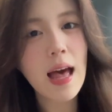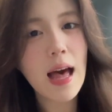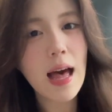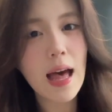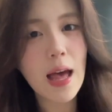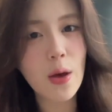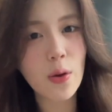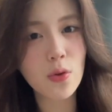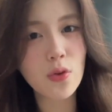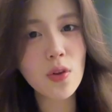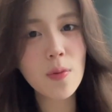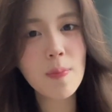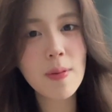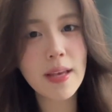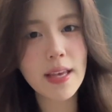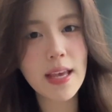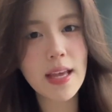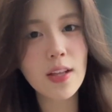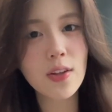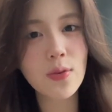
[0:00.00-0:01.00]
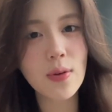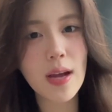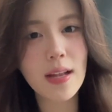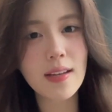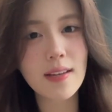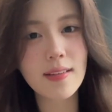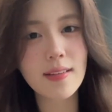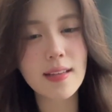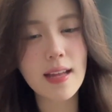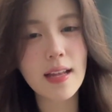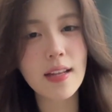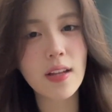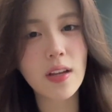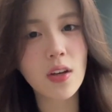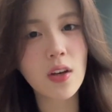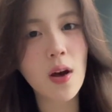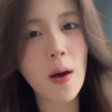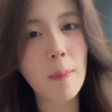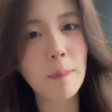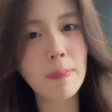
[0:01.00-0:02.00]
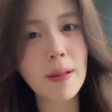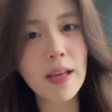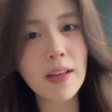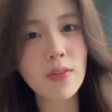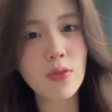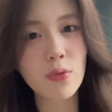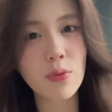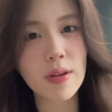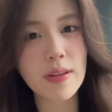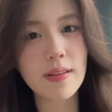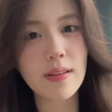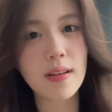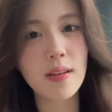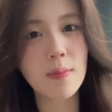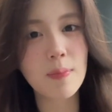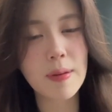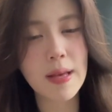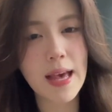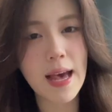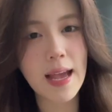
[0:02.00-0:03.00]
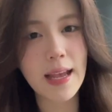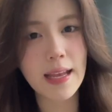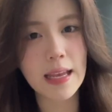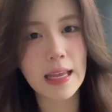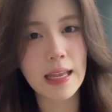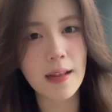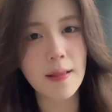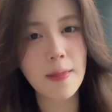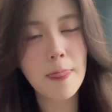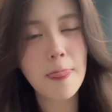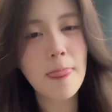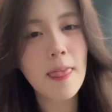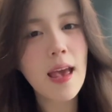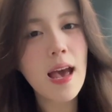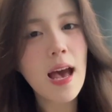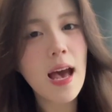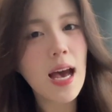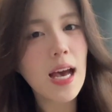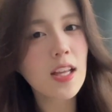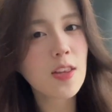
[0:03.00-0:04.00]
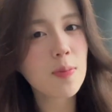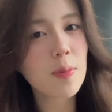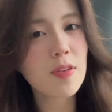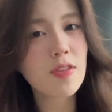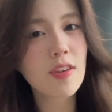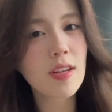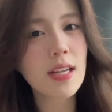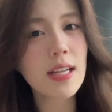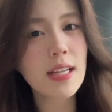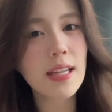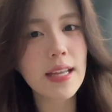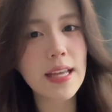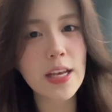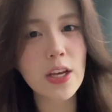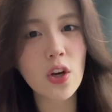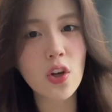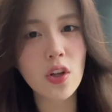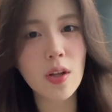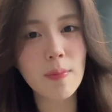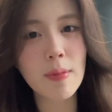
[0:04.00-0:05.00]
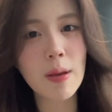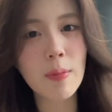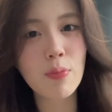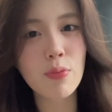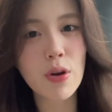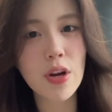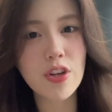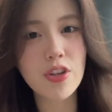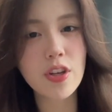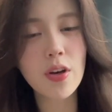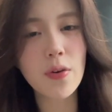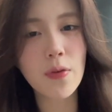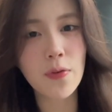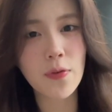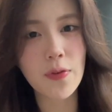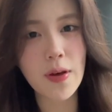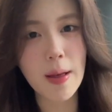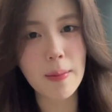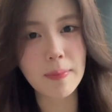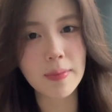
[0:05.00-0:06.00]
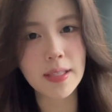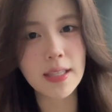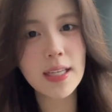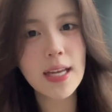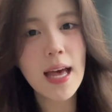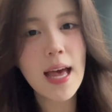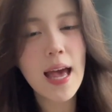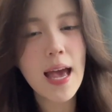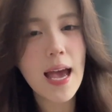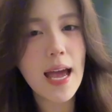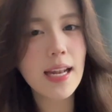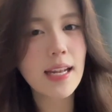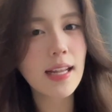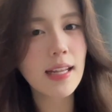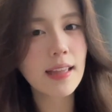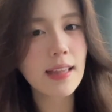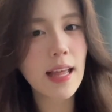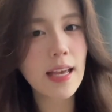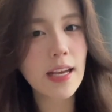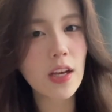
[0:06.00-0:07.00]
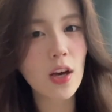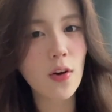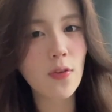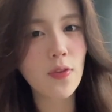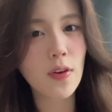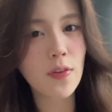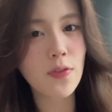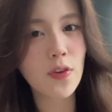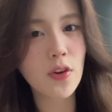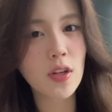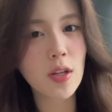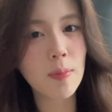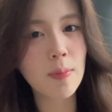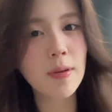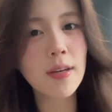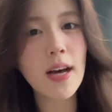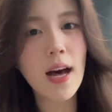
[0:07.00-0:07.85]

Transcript: I also began to understand the complex reason behind it, especially the economic pressure on farmers and the lack of affordable